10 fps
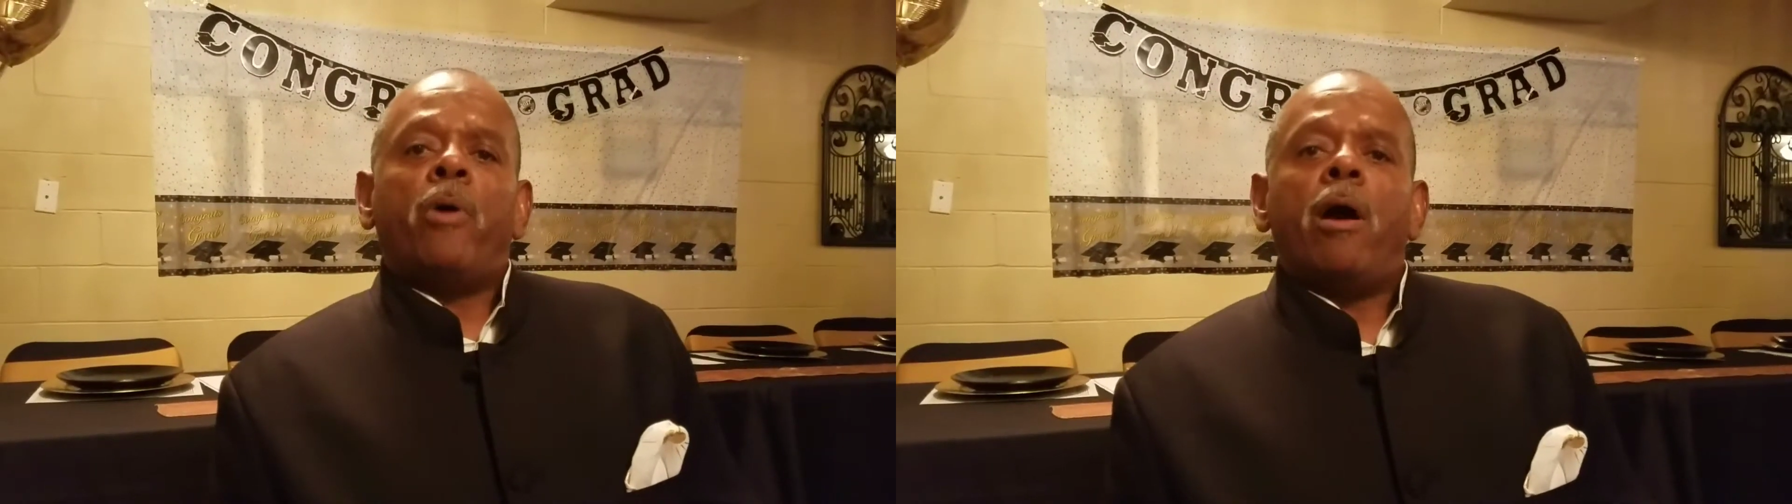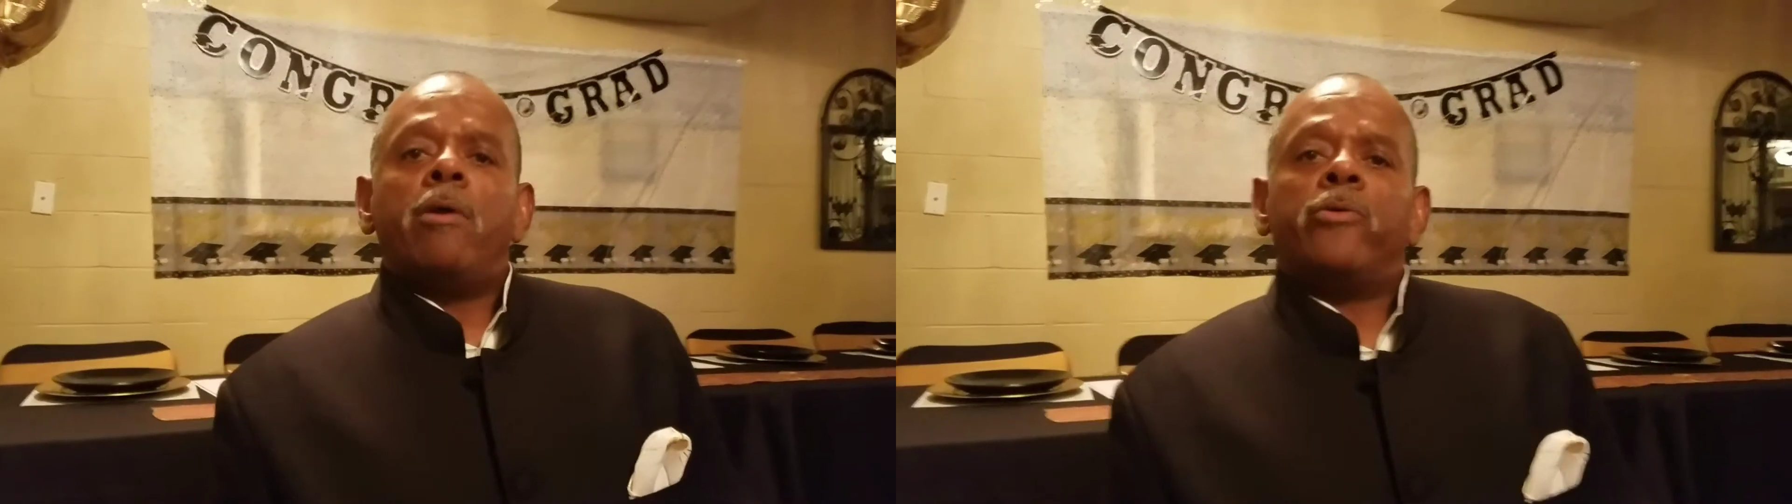
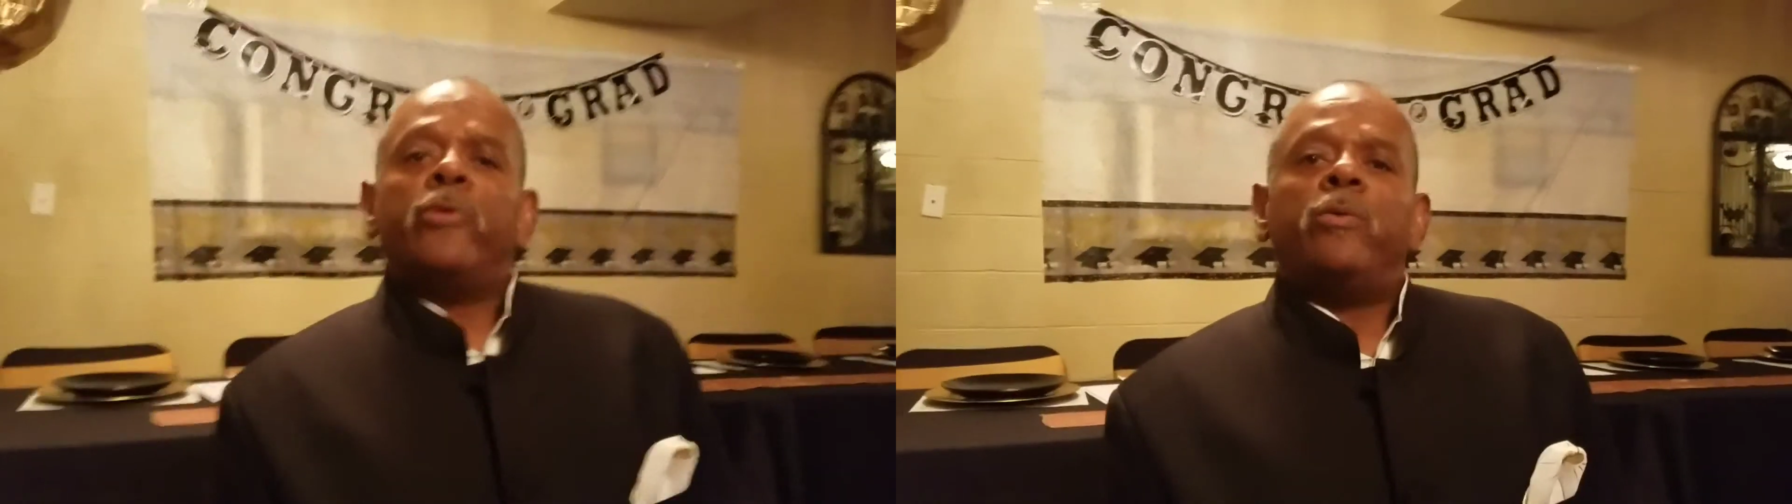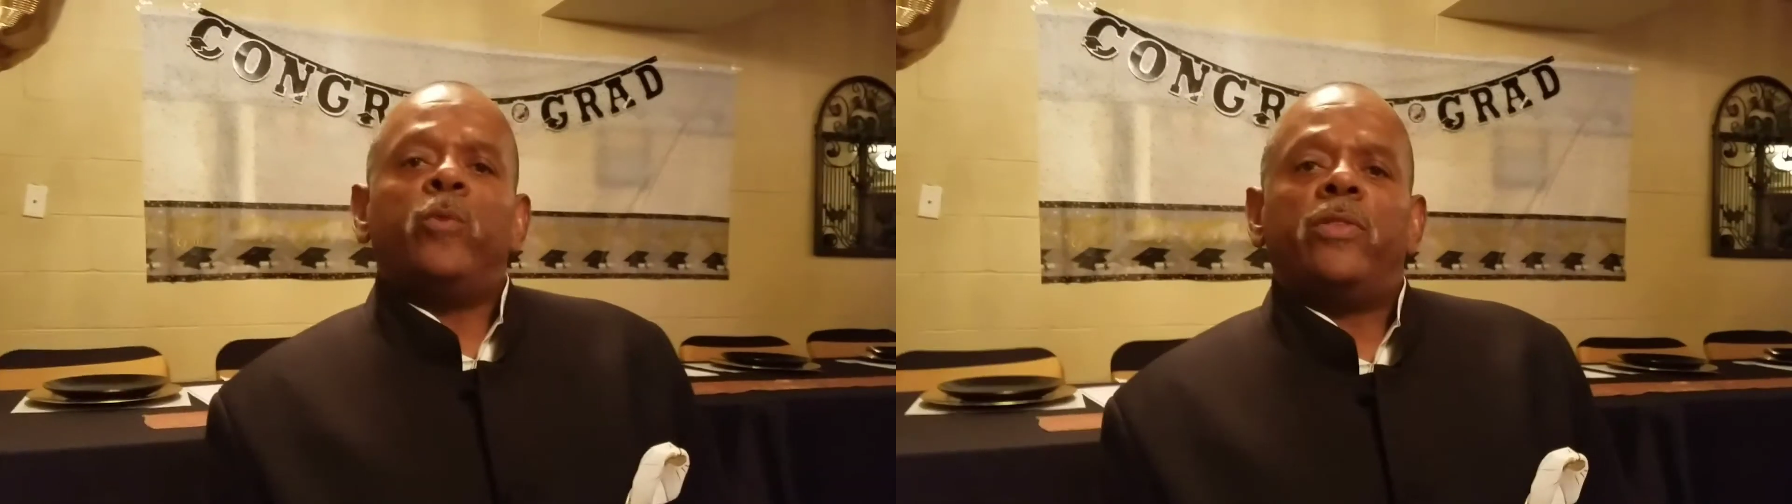
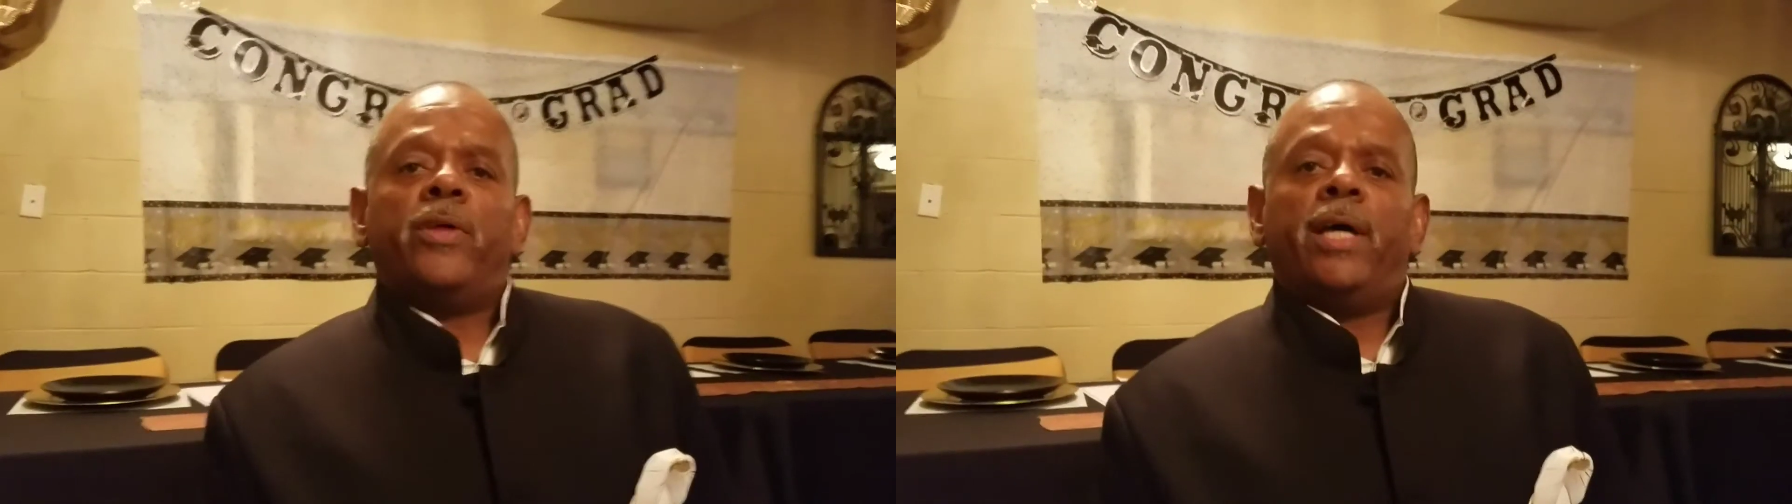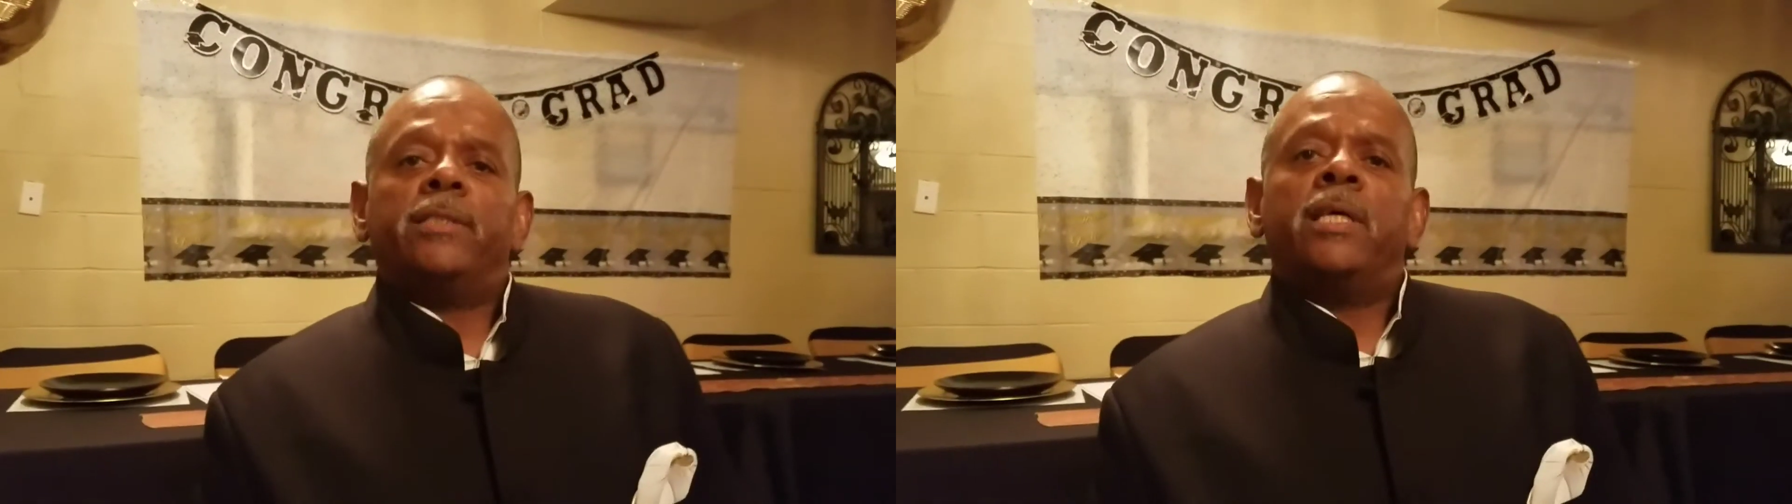partnering
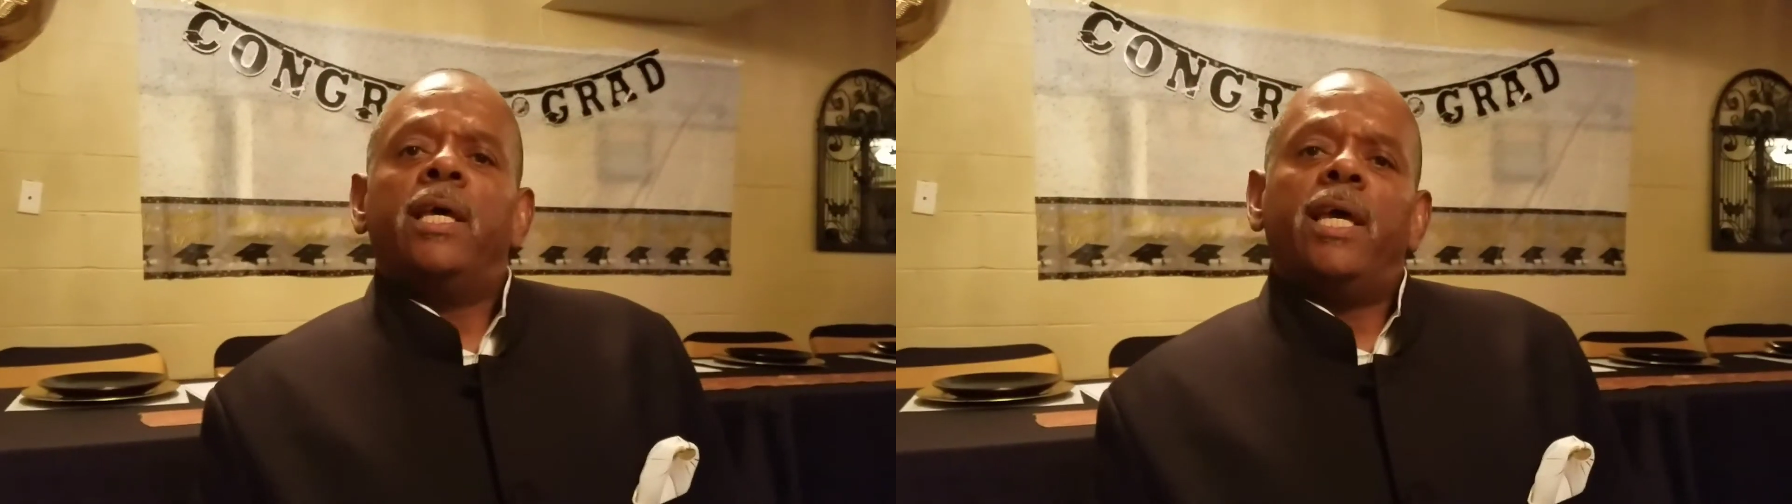with us.